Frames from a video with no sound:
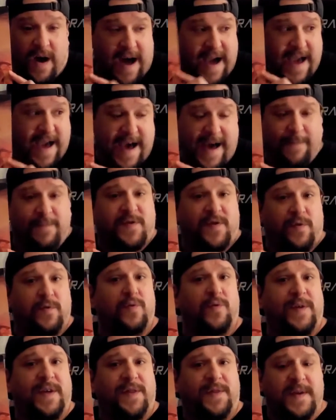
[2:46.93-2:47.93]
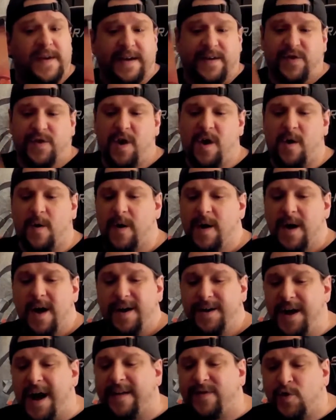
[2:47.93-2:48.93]
I absolutely think so.
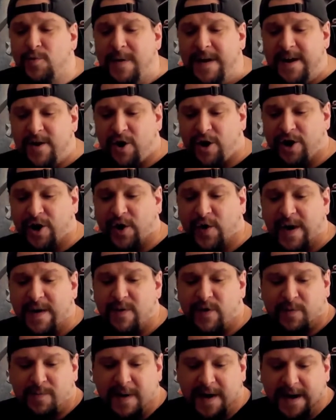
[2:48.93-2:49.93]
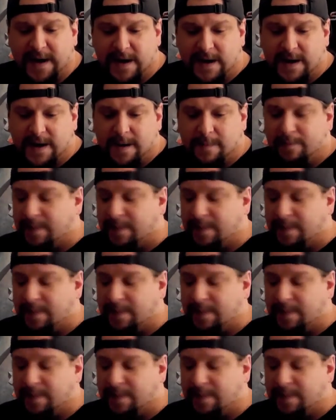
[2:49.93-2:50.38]
Not too many are going to agree with me,